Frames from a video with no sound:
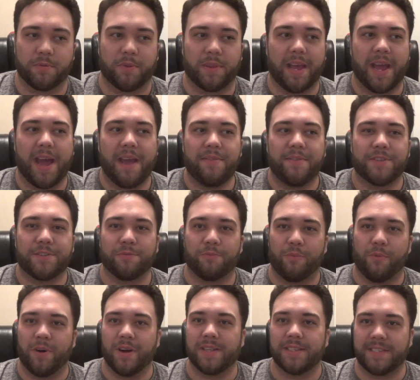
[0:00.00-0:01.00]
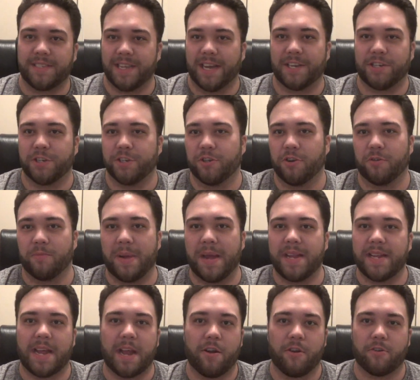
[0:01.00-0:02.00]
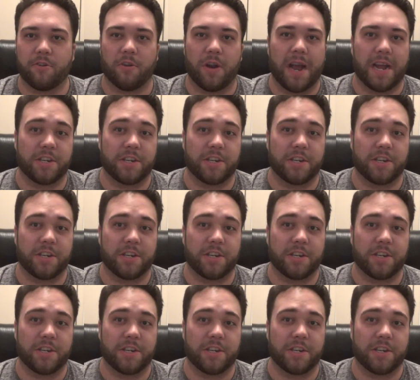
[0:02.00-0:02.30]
Well, they had this one section. Your main character